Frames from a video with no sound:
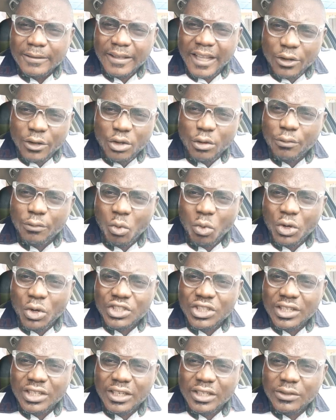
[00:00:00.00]
Thank you for
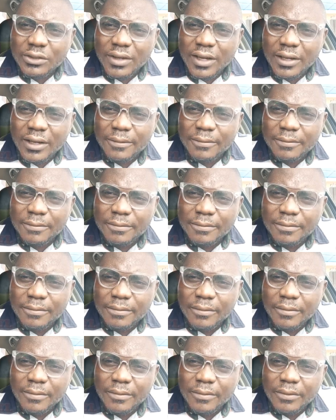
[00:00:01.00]
watching this far.
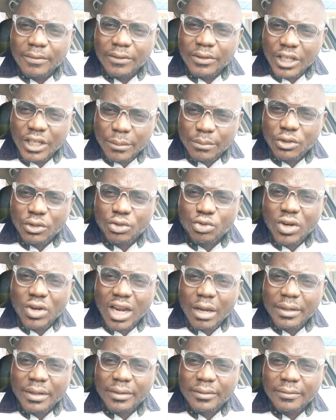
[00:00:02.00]
Keep
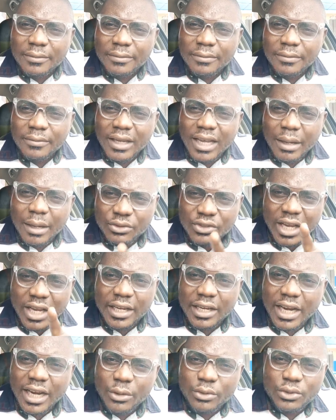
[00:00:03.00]
subscribing. I'm
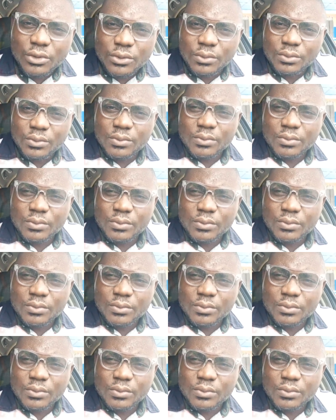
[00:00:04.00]
signing out.